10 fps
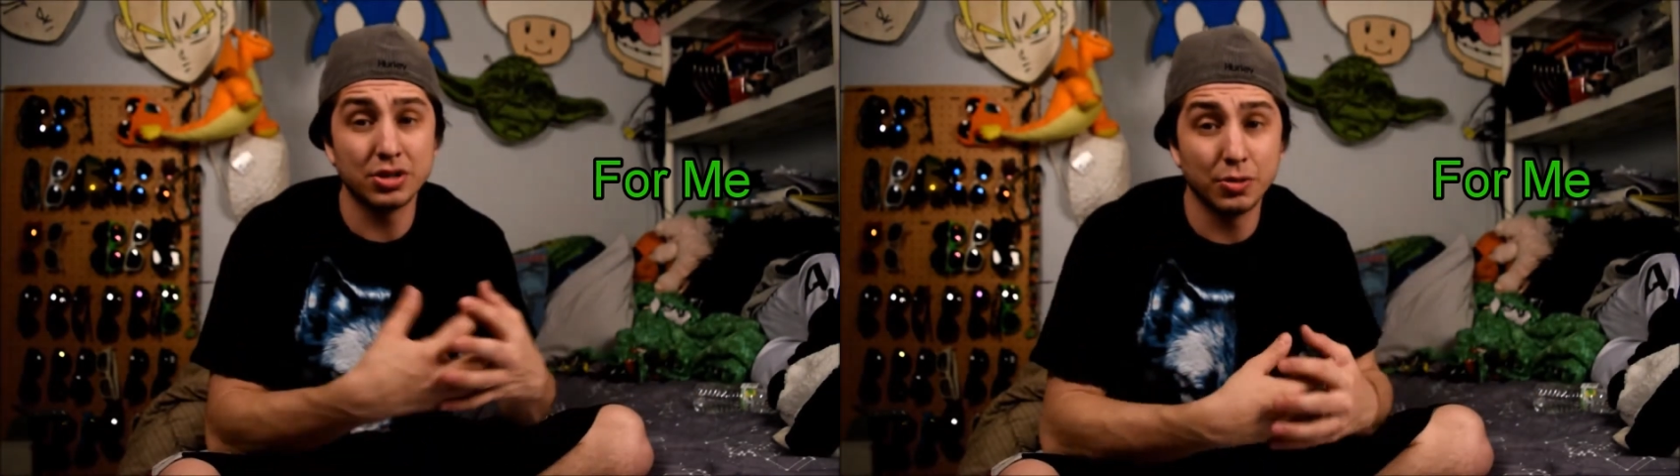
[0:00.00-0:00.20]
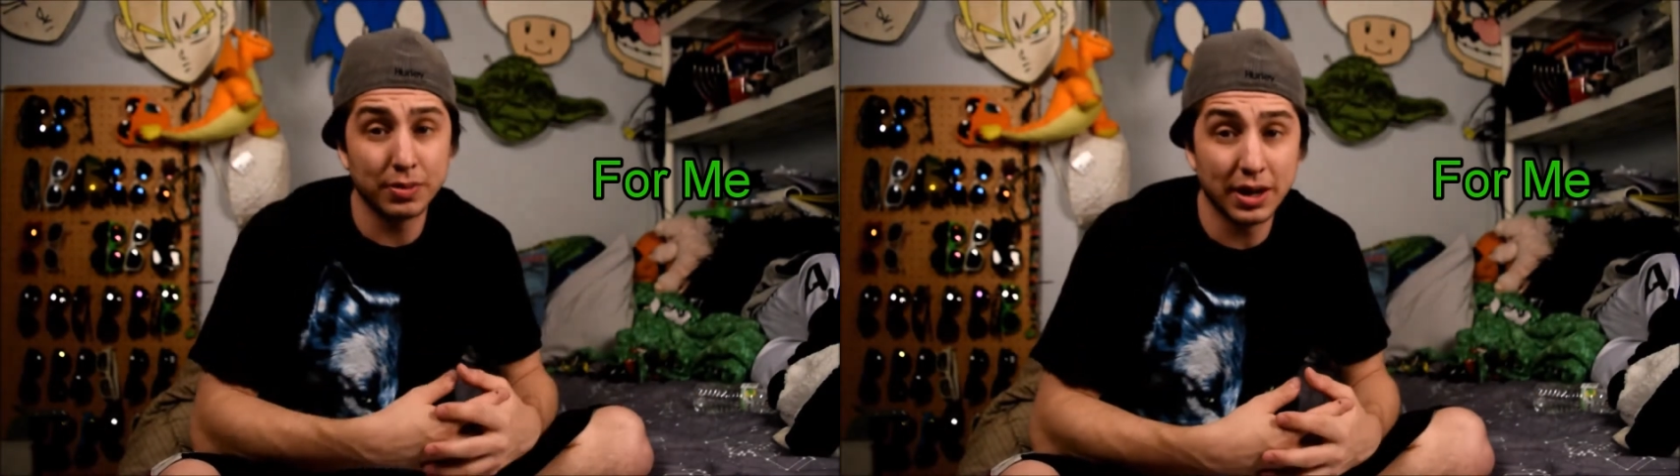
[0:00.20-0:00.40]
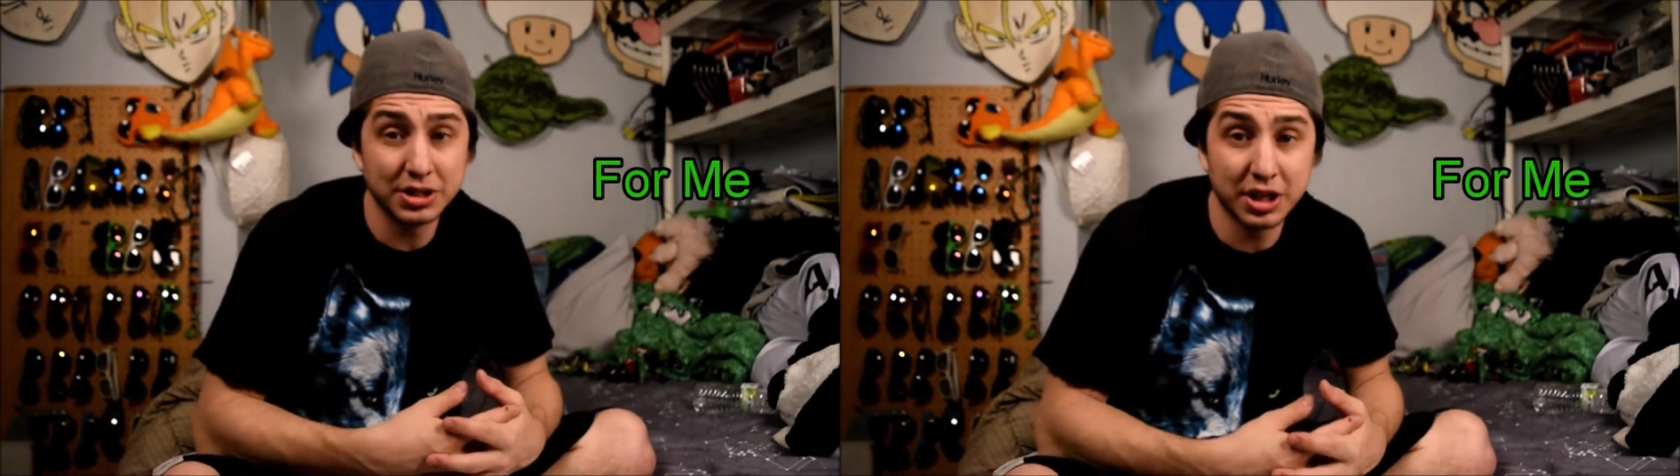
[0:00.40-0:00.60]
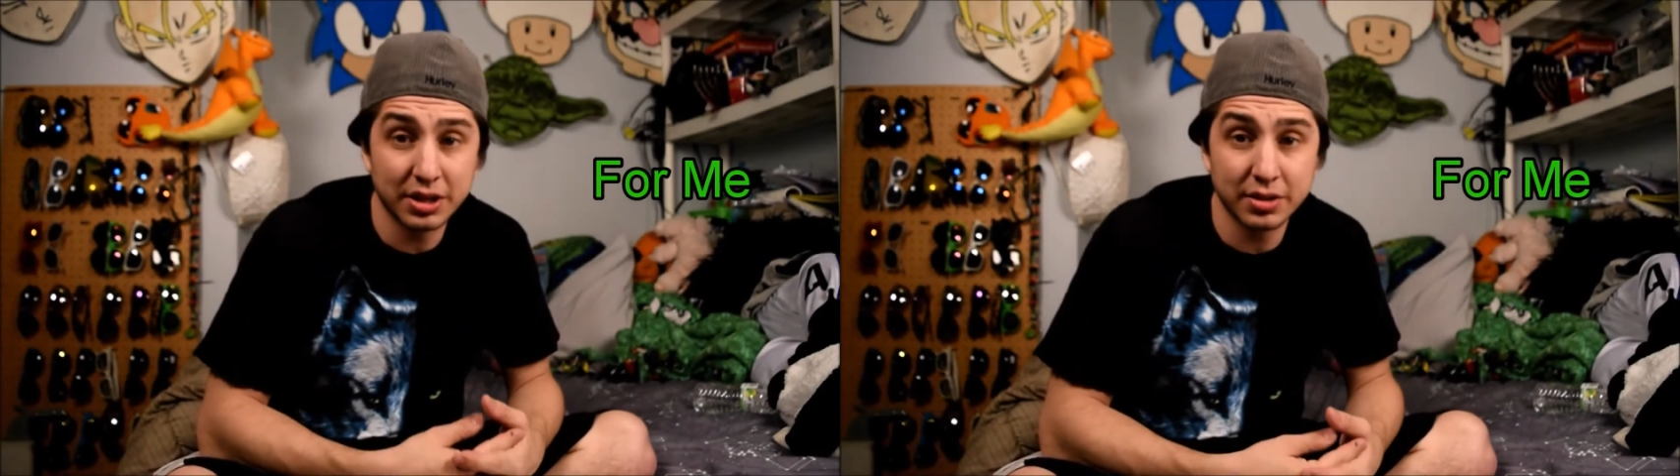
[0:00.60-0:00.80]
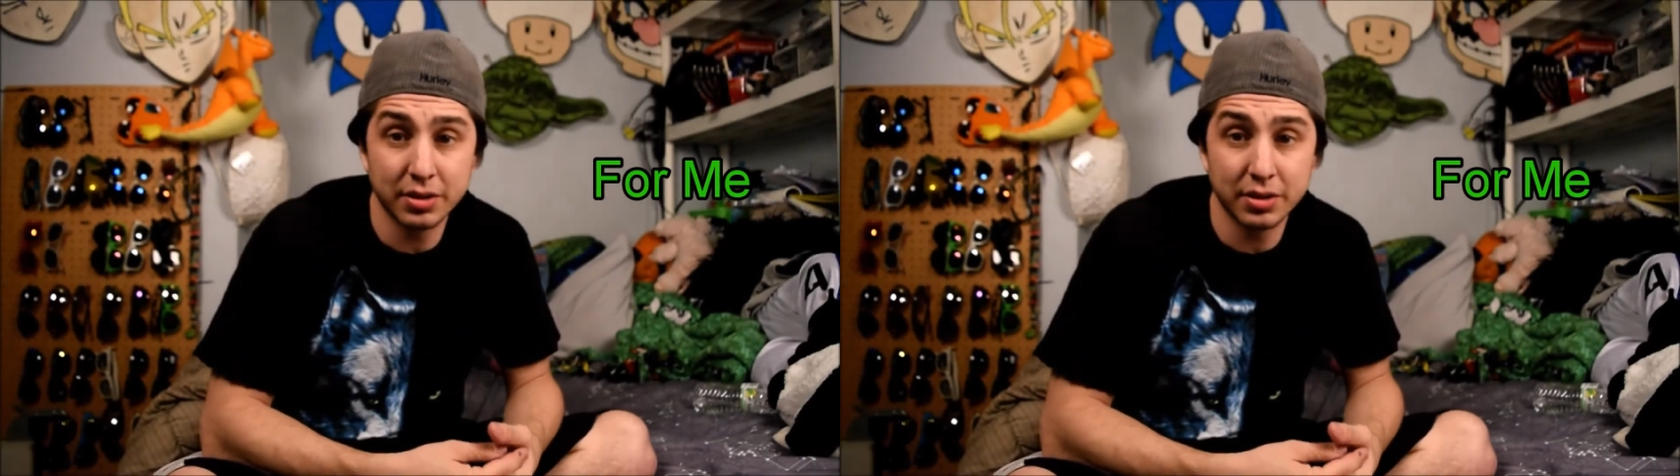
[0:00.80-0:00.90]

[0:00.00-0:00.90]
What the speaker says: whole project,